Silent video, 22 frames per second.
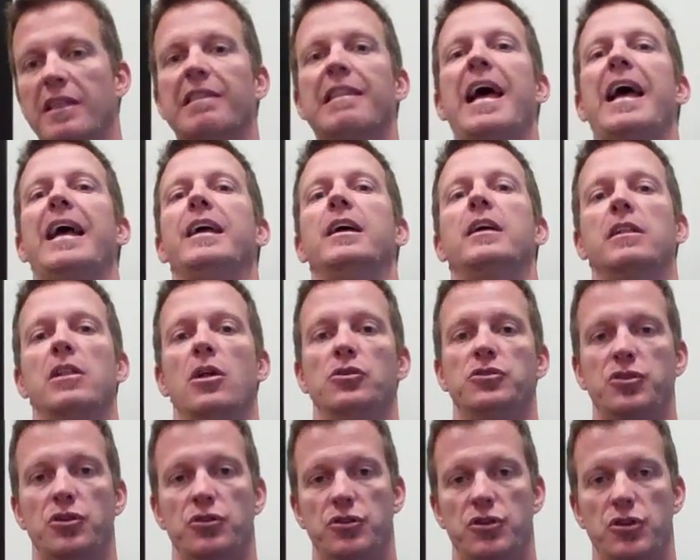leg
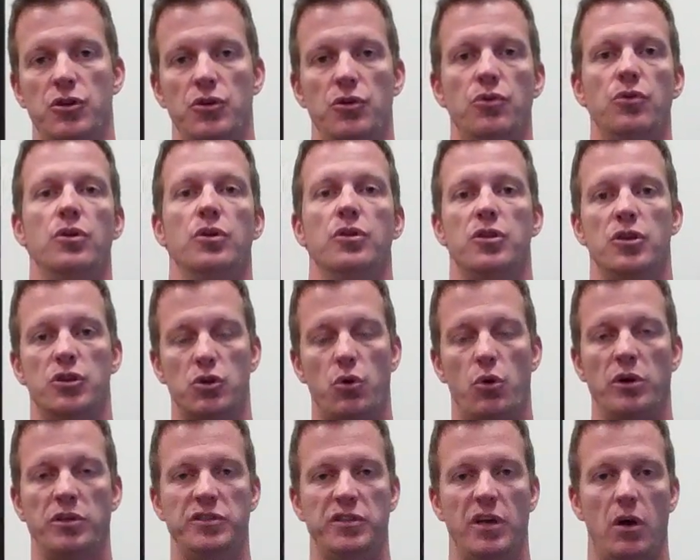closer to the
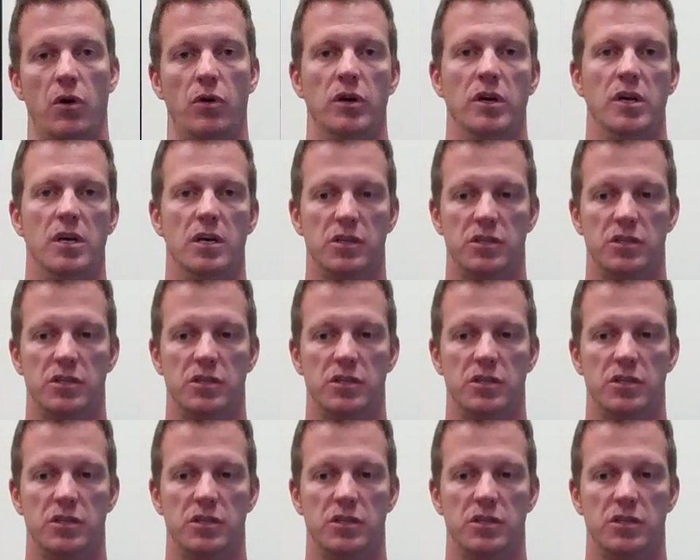torso.